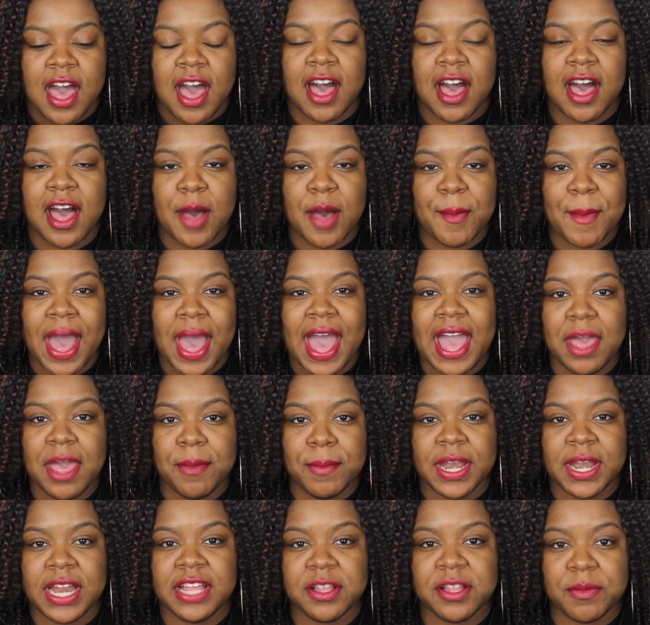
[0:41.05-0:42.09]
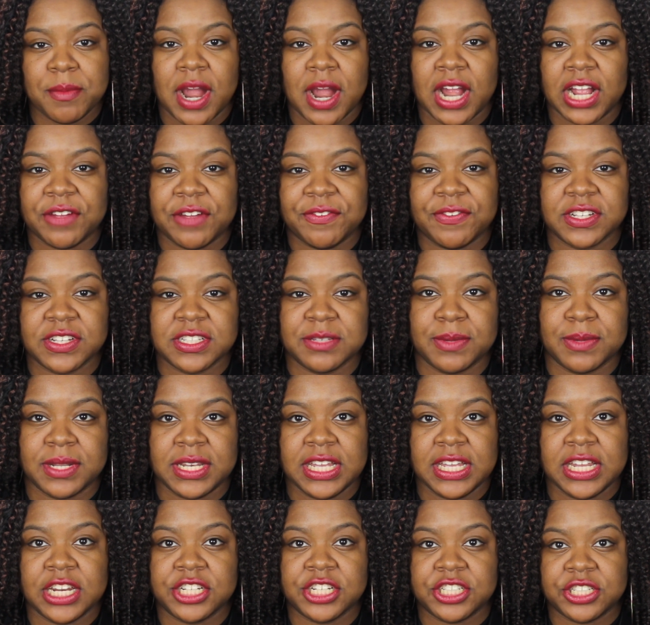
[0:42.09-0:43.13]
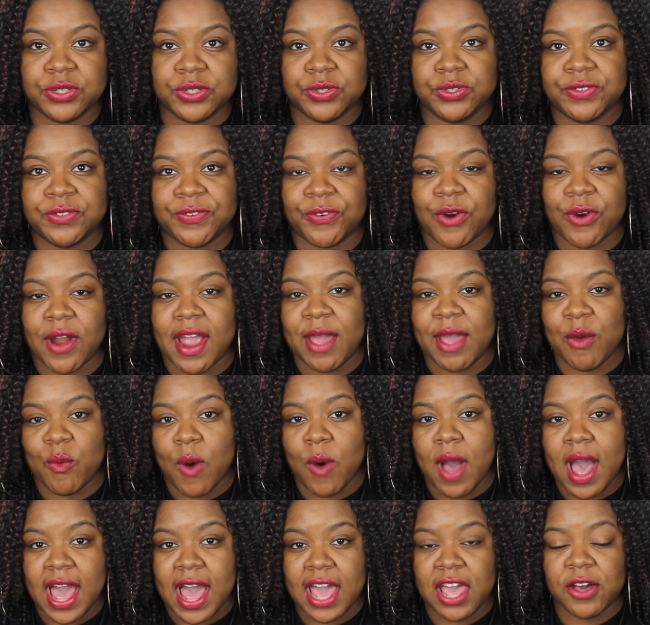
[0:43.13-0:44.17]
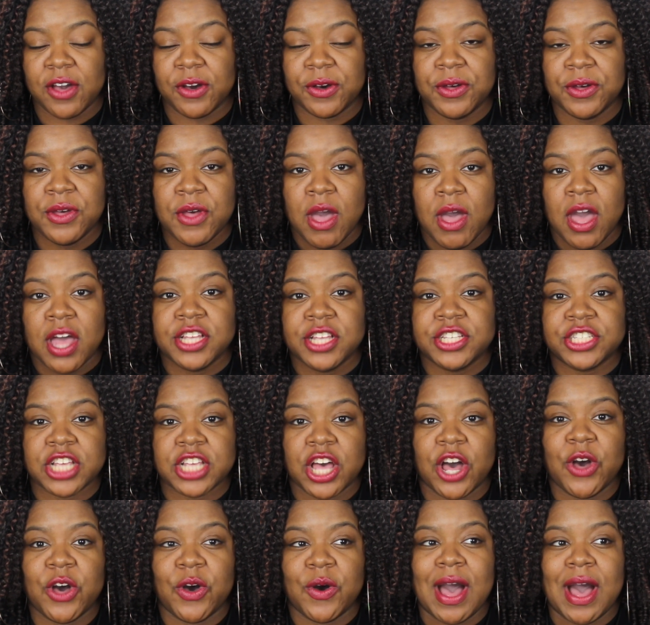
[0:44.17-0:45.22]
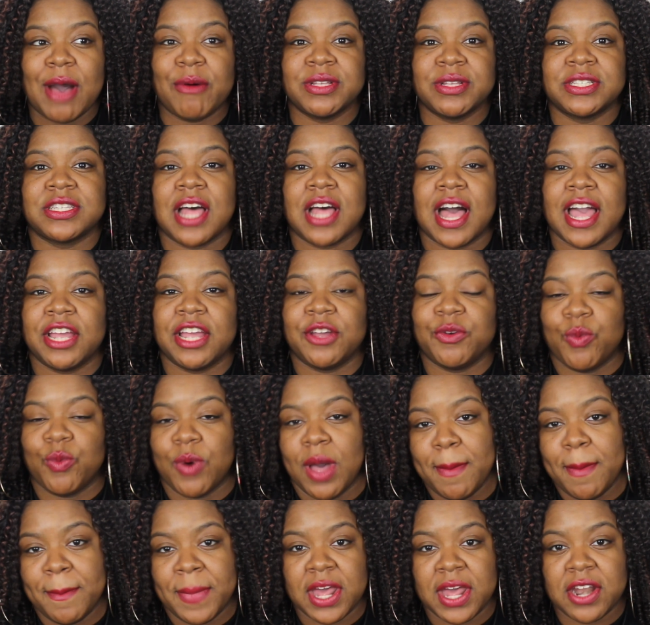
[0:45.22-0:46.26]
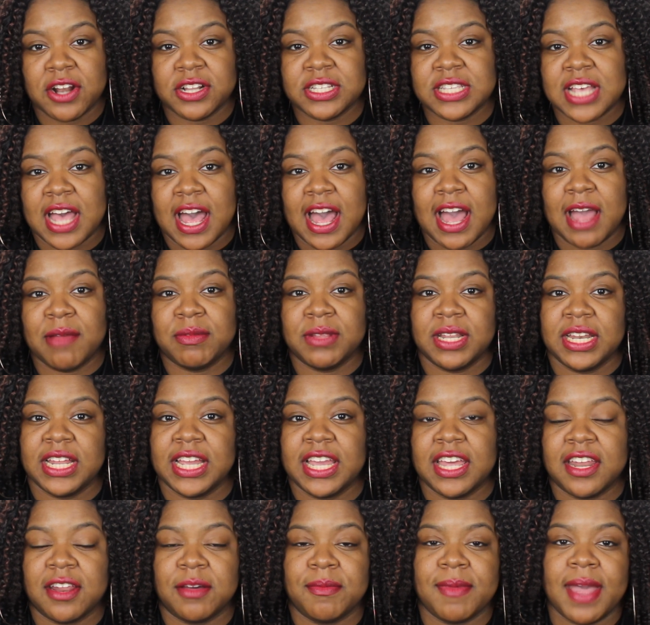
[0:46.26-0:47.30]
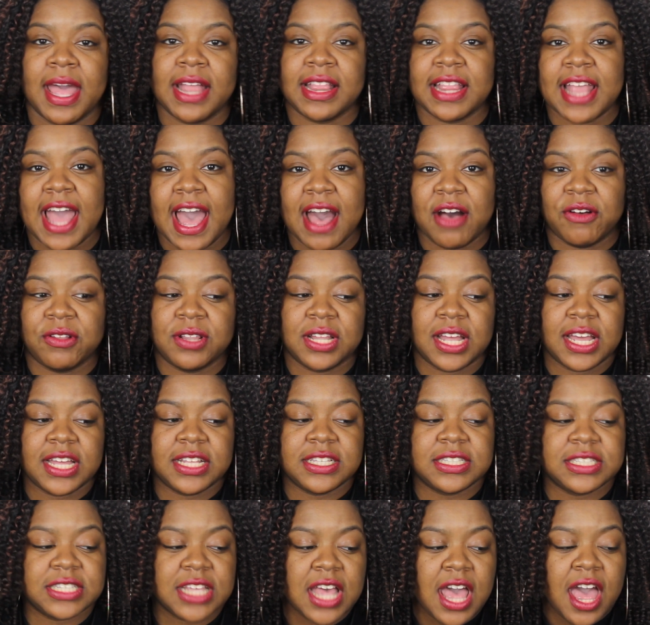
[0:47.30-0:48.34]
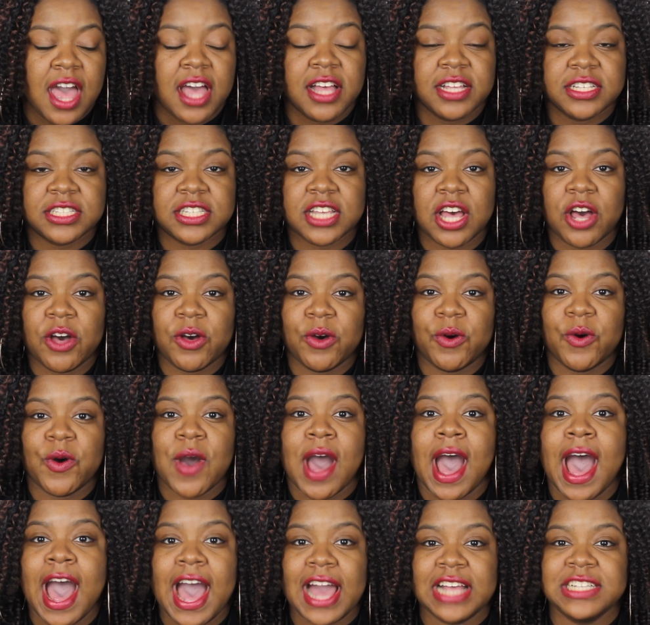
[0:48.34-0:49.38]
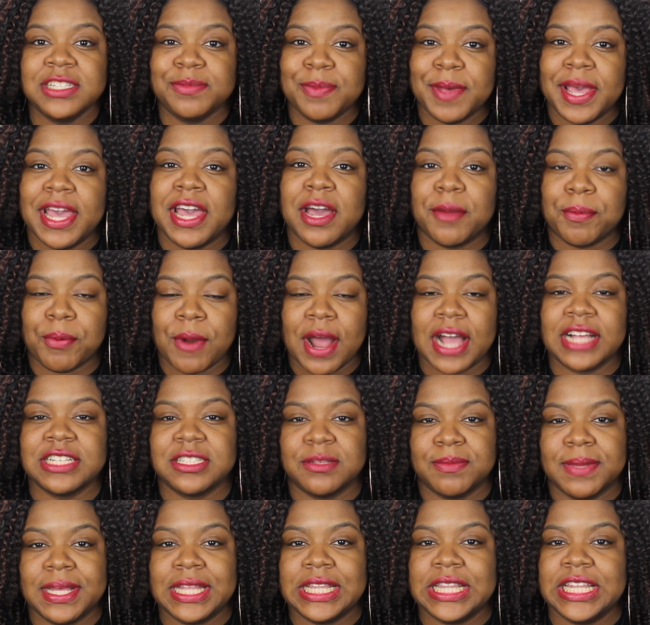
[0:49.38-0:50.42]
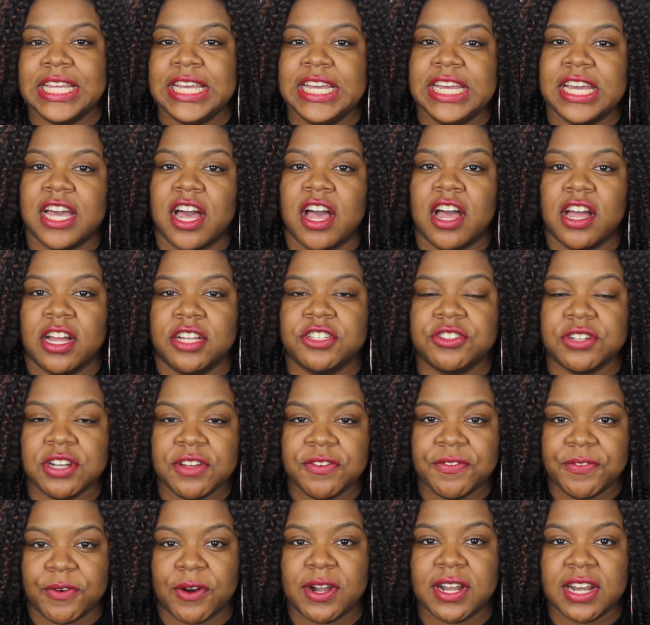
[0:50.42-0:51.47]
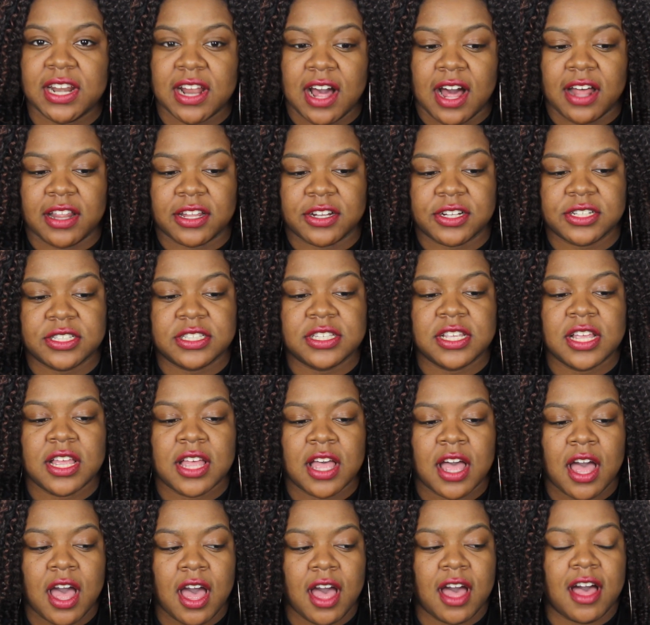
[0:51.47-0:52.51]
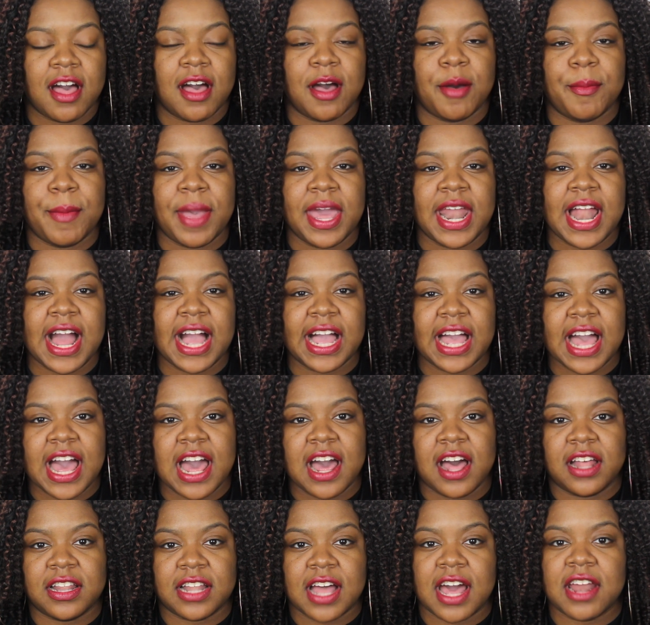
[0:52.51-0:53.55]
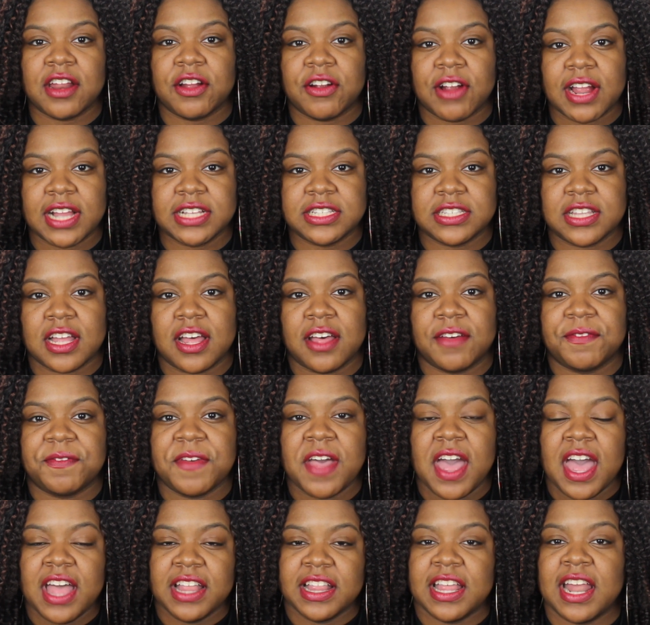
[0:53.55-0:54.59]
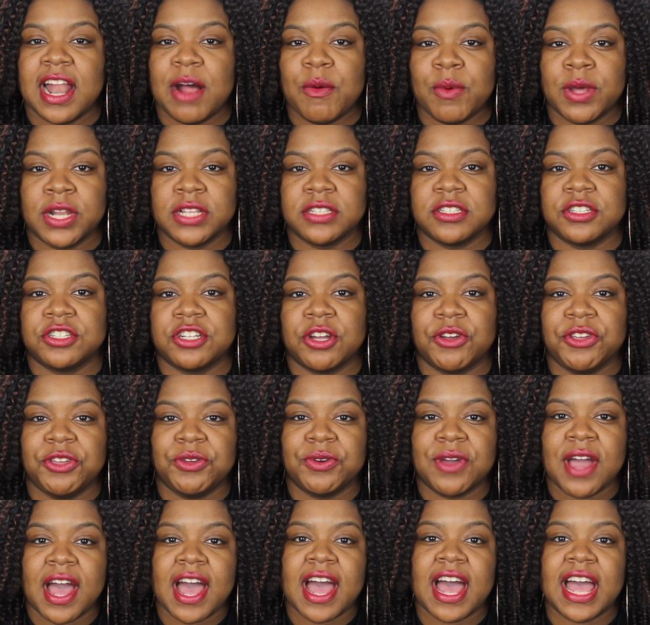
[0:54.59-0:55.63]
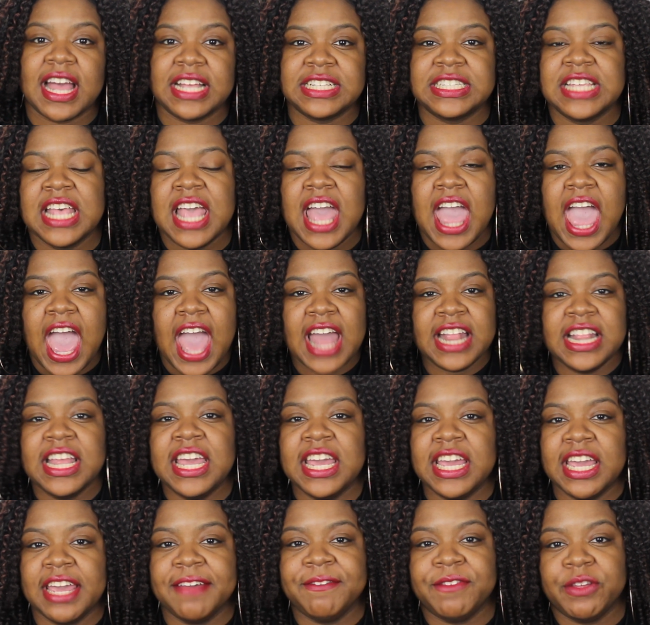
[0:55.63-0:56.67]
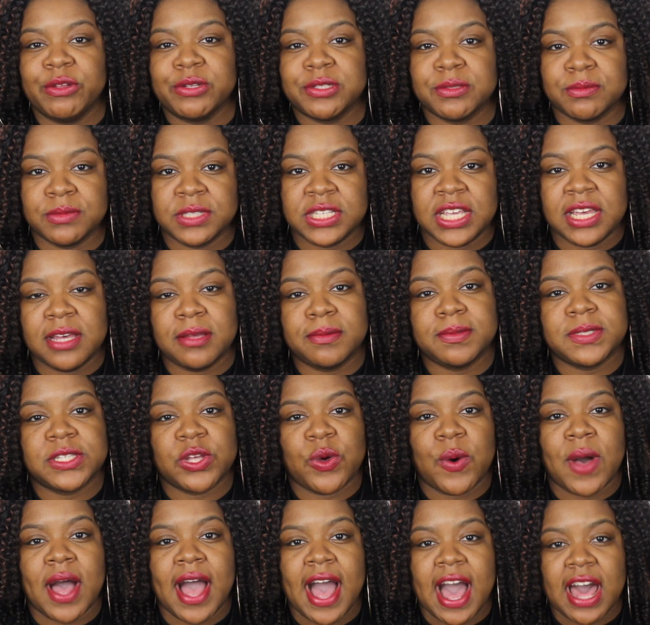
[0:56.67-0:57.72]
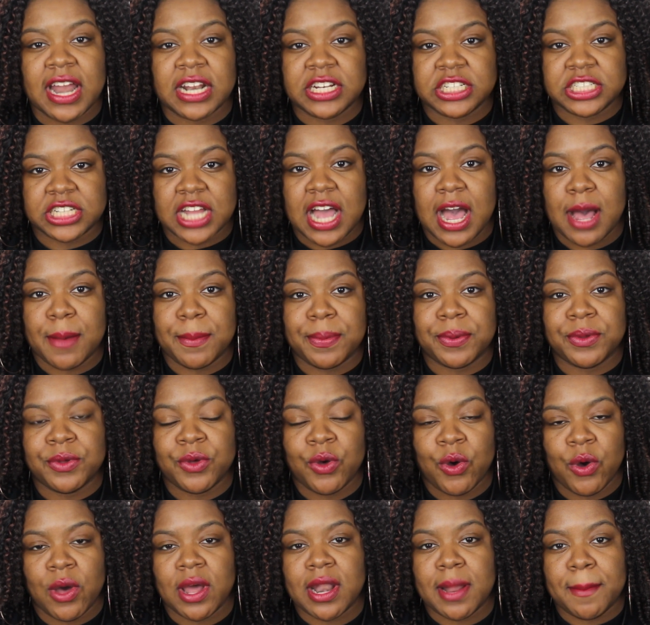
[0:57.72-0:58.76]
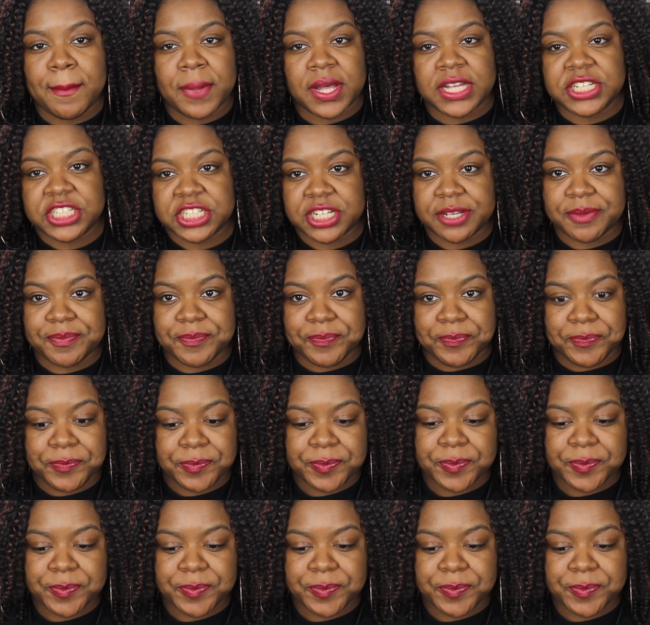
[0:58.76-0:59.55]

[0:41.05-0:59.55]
I had been in the market for some Adidas shoes for a while, so I was like, what better time than to get them at the outlets. So I spent approximately $140, and I got a lot of great stuff that I wanted to show you guys and then give you some tips on how to shop on a budget.